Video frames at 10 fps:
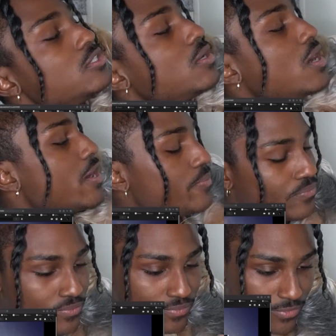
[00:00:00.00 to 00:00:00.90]
All right.
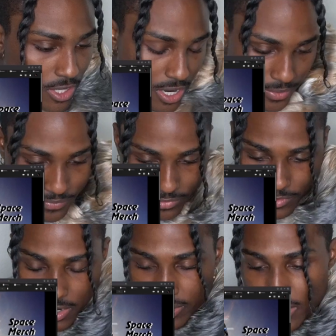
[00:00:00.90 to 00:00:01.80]
All right.
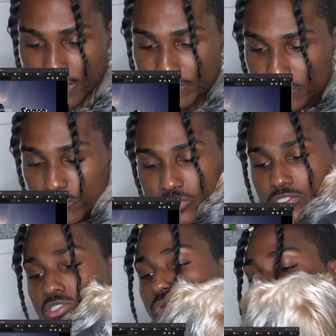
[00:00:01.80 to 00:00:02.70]
Okay.
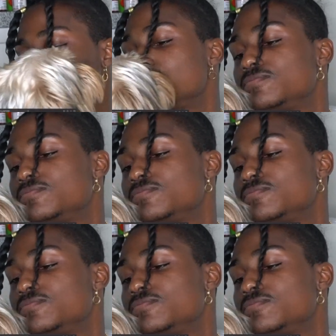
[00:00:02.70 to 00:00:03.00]
Swisher sweet.